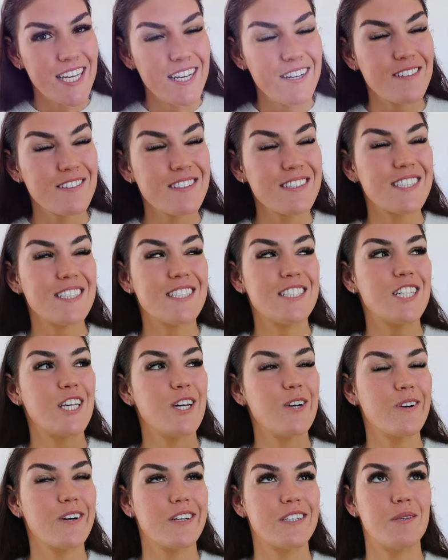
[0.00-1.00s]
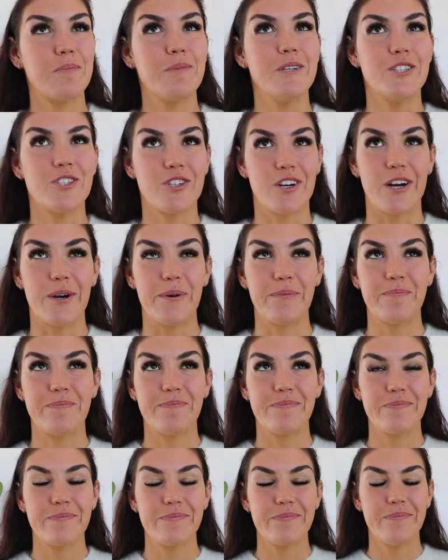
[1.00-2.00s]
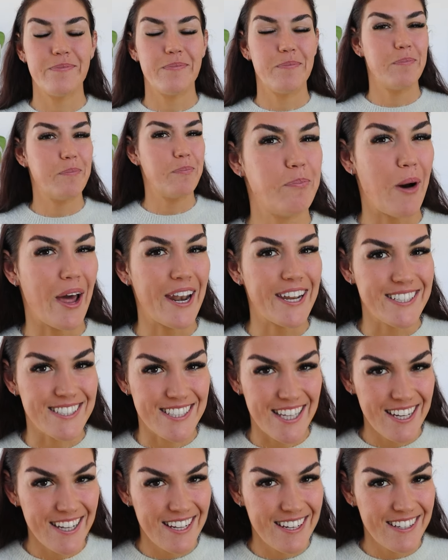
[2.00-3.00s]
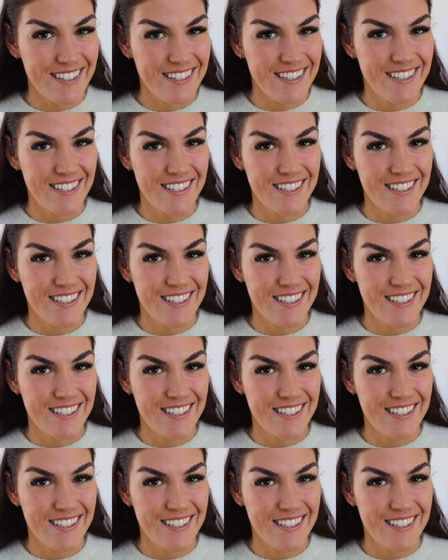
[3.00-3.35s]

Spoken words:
sounds too good to be true. But is it?